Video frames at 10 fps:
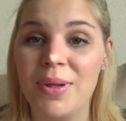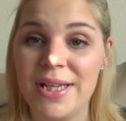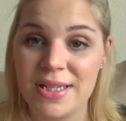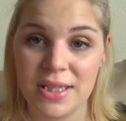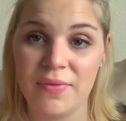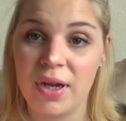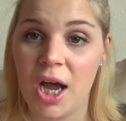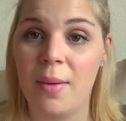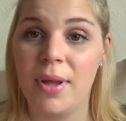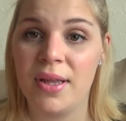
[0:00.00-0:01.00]
Please leave a
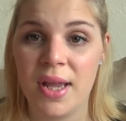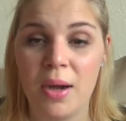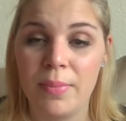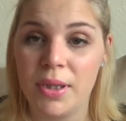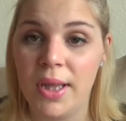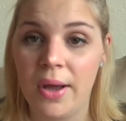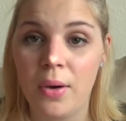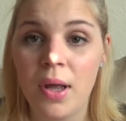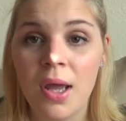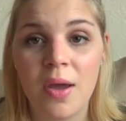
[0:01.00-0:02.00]
comment down
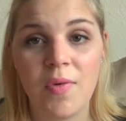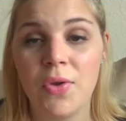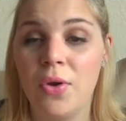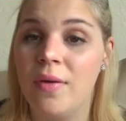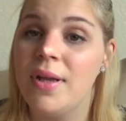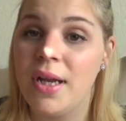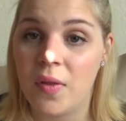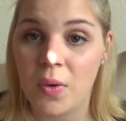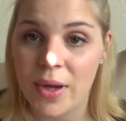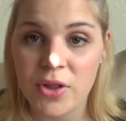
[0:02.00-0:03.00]
below. If you do have any
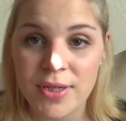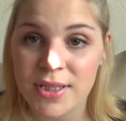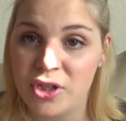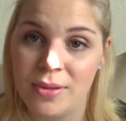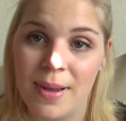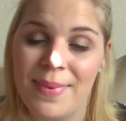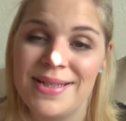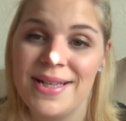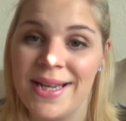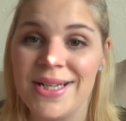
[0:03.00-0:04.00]
other questions, I'll do my
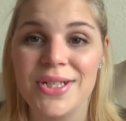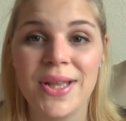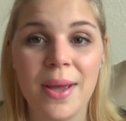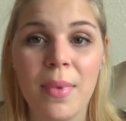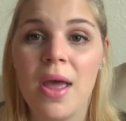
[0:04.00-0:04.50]
best to answer them.